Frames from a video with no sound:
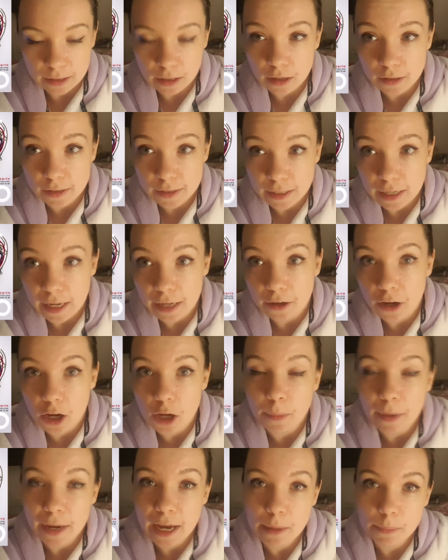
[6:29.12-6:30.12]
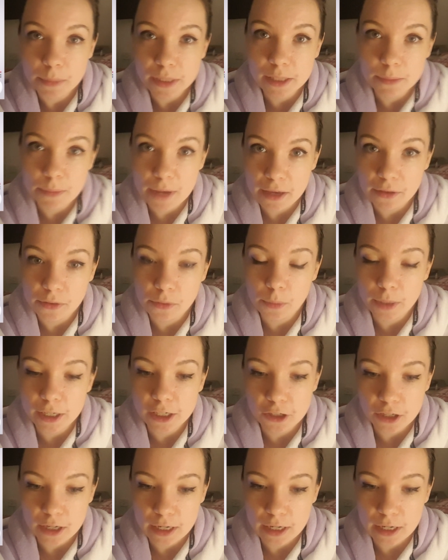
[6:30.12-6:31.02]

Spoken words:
Last to Let Go by Amber Smith, which